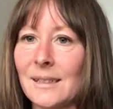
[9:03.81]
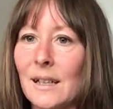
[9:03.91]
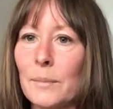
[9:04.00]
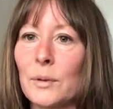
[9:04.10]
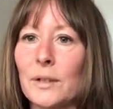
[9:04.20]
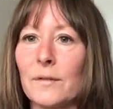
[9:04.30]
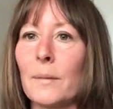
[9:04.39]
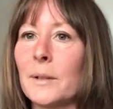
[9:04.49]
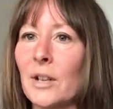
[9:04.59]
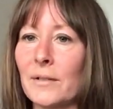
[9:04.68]
I bought it
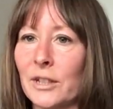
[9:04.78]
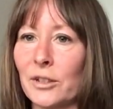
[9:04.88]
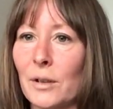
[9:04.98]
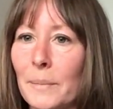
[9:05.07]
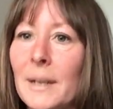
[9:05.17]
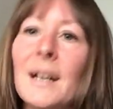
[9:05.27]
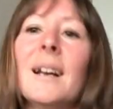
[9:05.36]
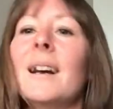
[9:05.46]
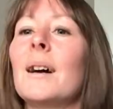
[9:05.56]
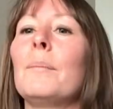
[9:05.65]
from a charity shop.
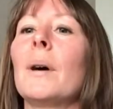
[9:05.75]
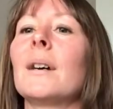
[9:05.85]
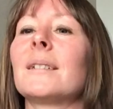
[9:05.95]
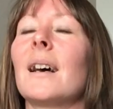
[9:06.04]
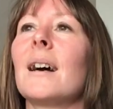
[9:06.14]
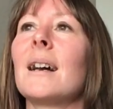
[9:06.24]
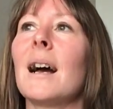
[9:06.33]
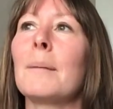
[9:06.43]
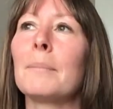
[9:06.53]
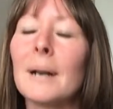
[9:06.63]
But I
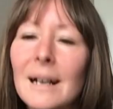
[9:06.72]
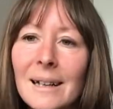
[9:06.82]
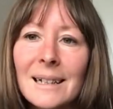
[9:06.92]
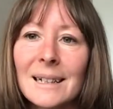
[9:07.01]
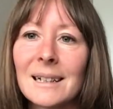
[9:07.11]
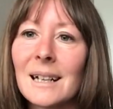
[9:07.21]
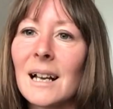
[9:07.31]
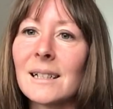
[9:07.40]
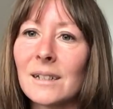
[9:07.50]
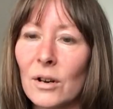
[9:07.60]
am planning
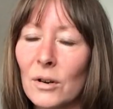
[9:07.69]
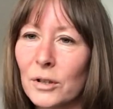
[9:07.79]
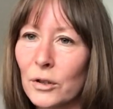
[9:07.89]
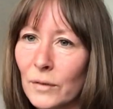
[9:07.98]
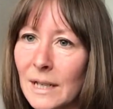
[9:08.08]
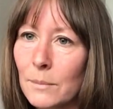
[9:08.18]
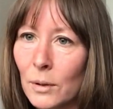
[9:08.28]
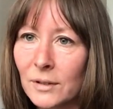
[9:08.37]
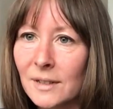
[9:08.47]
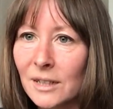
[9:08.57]
a dark green
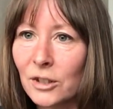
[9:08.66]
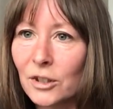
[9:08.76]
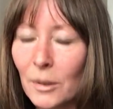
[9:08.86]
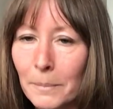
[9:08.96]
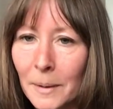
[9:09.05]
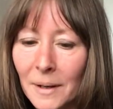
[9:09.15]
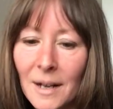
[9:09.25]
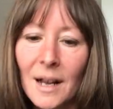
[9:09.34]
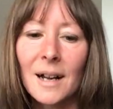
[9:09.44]
moss stitch jumper.